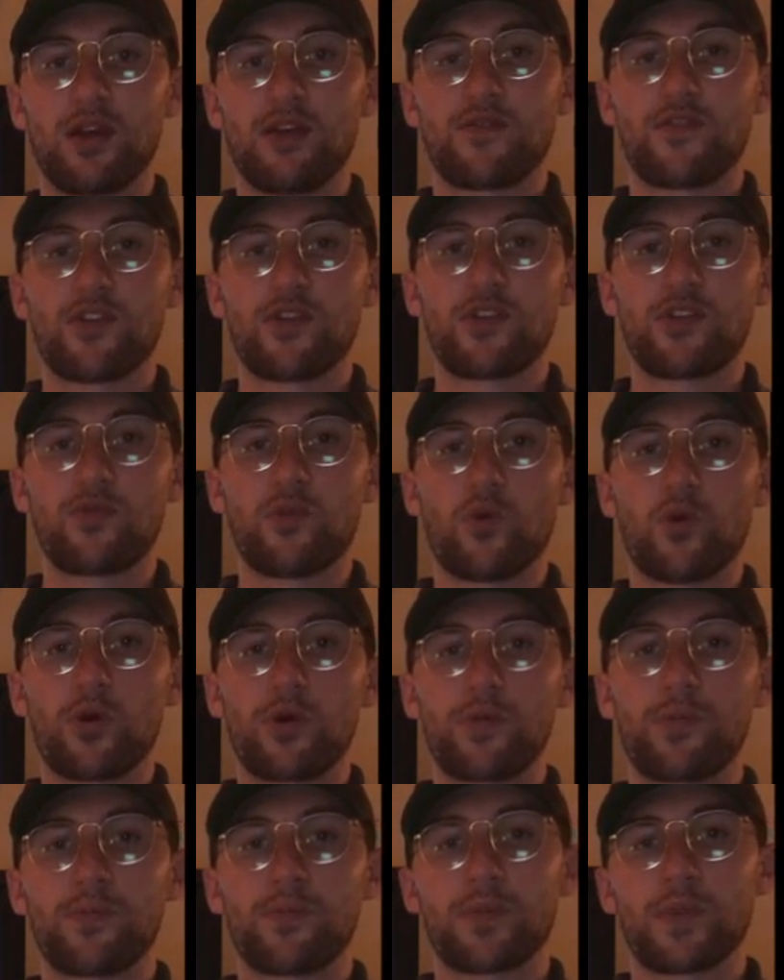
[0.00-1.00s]

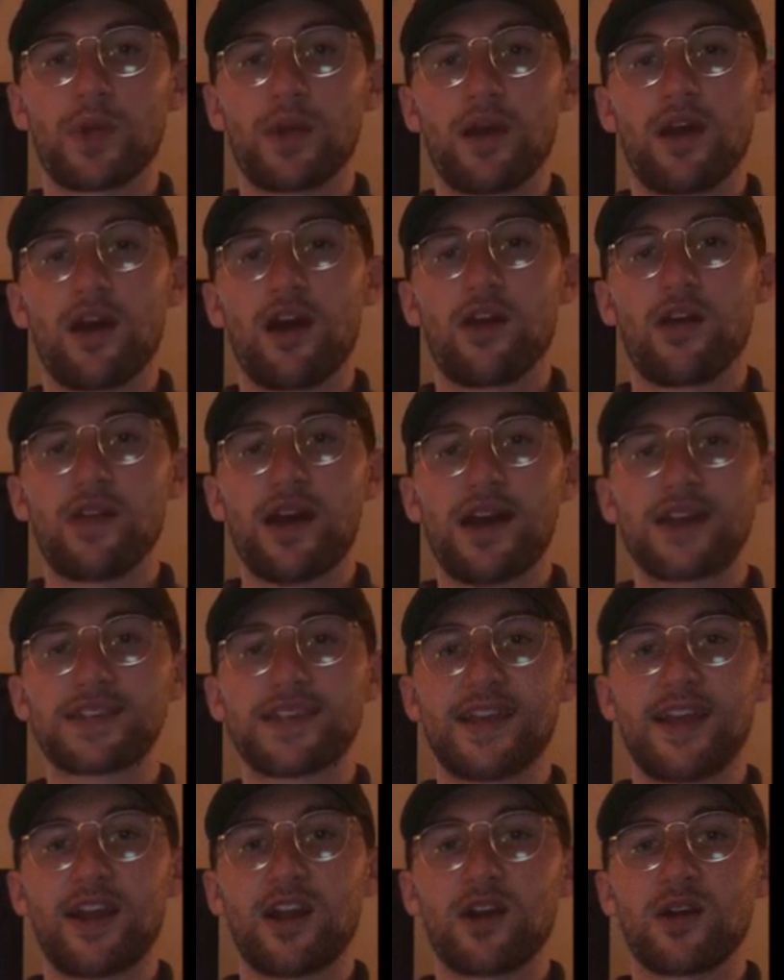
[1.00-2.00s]
Furthermore,
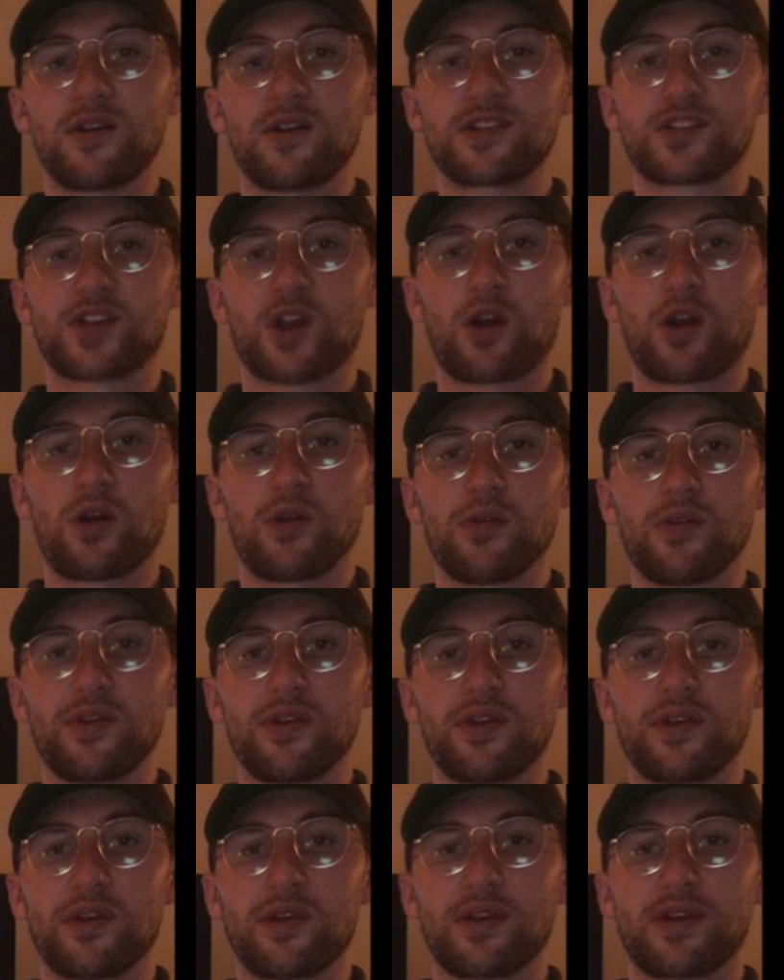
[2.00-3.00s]
Alaska Air is
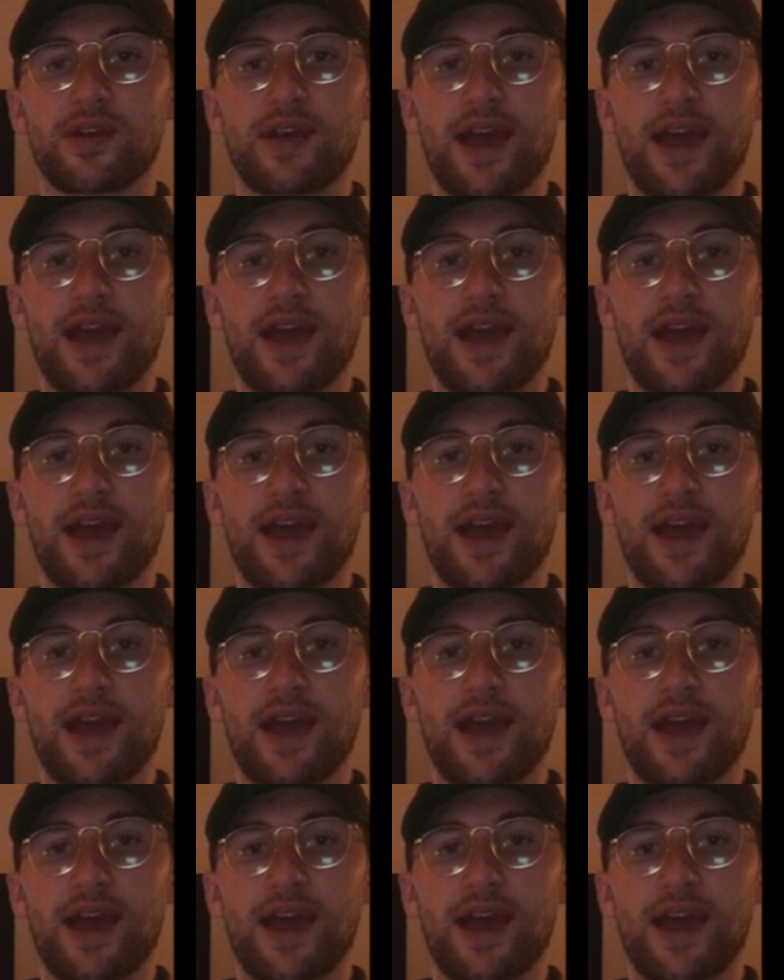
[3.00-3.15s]
currently